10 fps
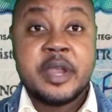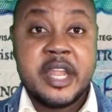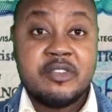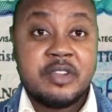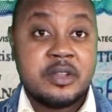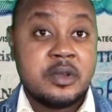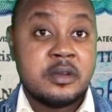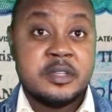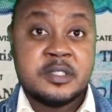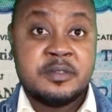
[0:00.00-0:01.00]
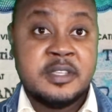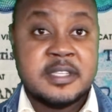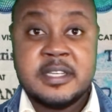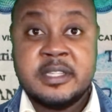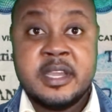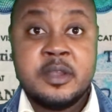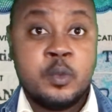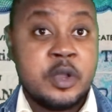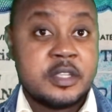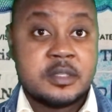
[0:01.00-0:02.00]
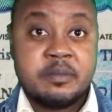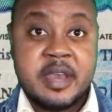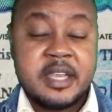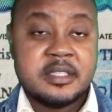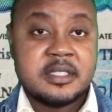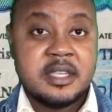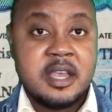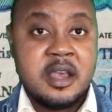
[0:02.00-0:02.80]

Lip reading: entry tourist visa, then it works best.